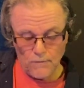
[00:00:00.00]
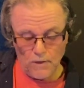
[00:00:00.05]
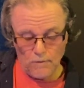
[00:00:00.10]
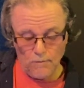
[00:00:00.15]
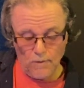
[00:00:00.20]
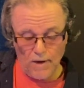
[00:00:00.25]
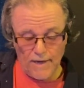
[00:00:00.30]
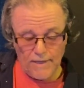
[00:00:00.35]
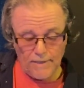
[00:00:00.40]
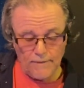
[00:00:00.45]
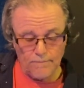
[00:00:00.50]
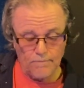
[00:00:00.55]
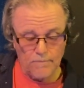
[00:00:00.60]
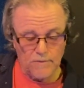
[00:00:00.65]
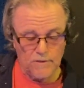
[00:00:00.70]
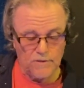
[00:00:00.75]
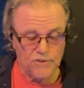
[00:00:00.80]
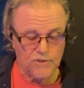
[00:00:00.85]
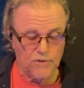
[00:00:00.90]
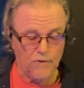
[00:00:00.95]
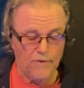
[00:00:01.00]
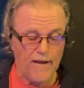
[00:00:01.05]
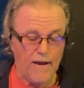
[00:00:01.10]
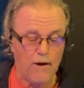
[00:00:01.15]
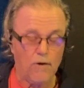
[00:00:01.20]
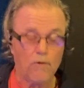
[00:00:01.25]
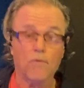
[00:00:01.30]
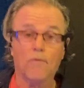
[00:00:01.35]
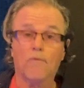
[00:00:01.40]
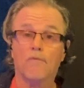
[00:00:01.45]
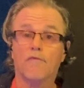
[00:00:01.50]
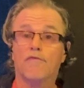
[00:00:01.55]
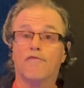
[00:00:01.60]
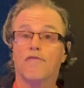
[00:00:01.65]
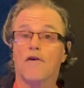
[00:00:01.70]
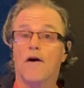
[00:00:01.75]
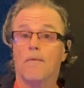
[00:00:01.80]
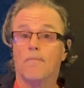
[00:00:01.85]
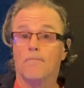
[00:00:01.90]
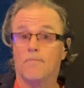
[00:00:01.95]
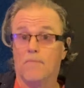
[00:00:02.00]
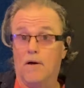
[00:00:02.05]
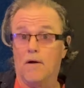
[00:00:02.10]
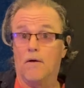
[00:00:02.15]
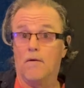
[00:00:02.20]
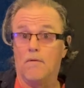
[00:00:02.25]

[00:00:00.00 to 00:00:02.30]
right? So now from